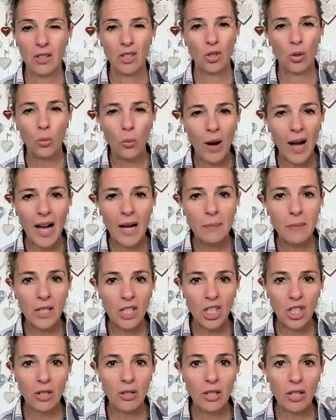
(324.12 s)
So why am
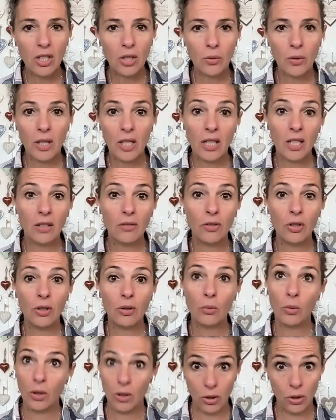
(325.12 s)
I sharing this with any of
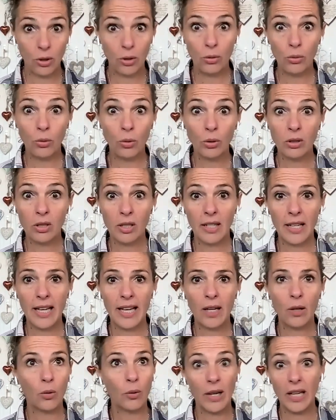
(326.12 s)
you, with you all
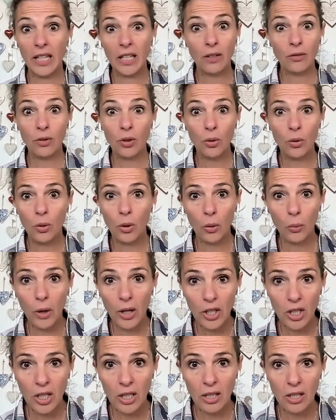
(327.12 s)
today, or any of you who are
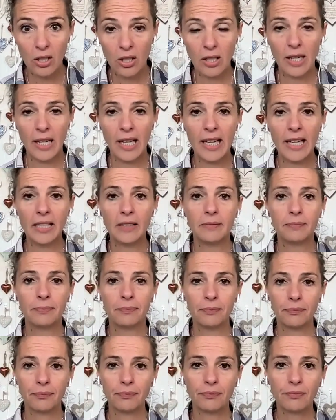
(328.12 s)
watching this today,
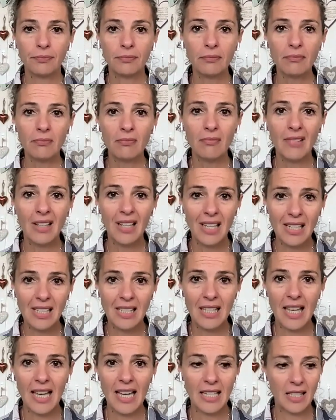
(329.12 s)

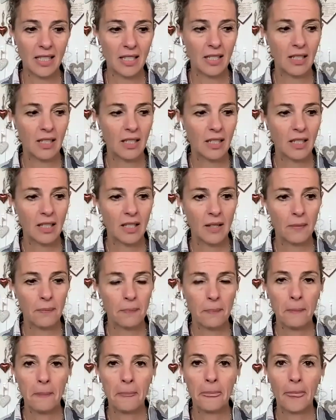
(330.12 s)
is that
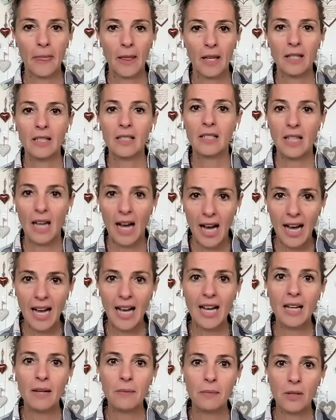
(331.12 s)

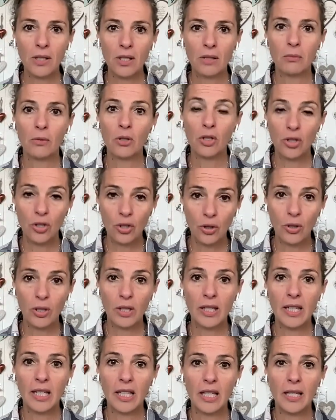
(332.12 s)
times most
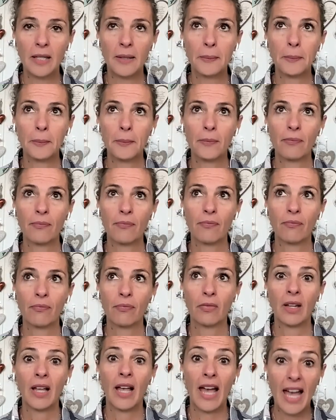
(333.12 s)
certainly
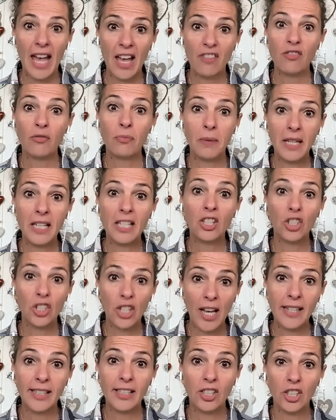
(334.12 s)
have been
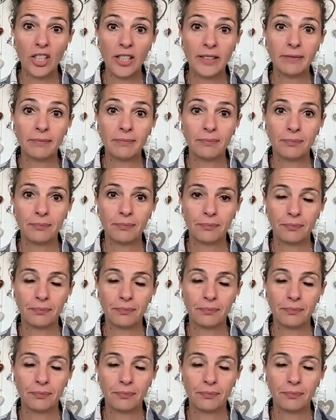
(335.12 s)
challenging.